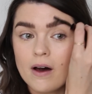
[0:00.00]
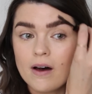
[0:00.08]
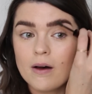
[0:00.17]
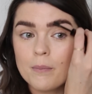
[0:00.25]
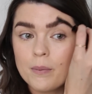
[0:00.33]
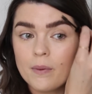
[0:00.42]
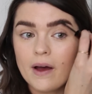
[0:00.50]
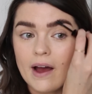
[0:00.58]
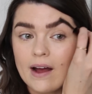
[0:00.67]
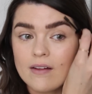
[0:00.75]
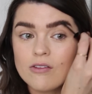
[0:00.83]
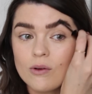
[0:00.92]
up
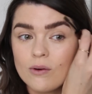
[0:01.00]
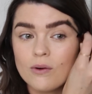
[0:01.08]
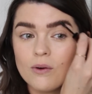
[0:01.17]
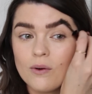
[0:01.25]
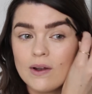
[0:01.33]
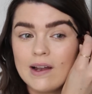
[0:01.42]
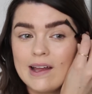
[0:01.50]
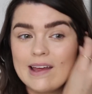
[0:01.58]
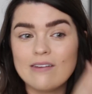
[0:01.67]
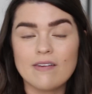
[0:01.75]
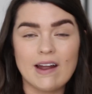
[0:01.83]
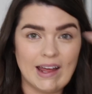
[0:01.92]
at all or
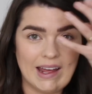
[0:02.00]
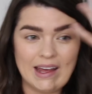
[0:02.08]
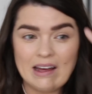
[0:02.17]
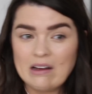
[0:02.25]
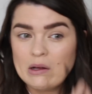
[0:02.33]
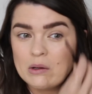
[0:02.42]
leave any